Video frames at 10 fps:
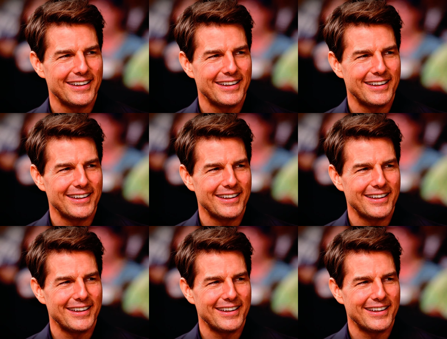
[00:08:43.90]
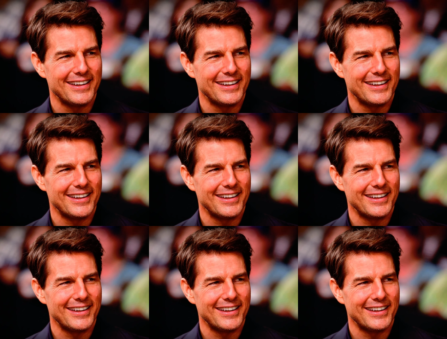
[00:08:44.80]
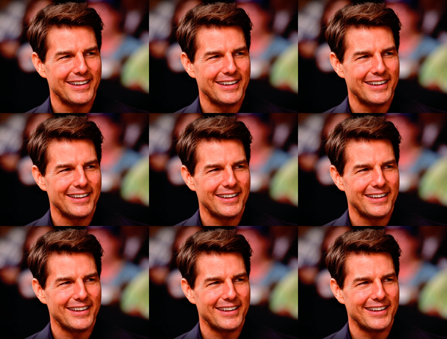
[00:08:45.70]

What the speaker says: Nothing is said.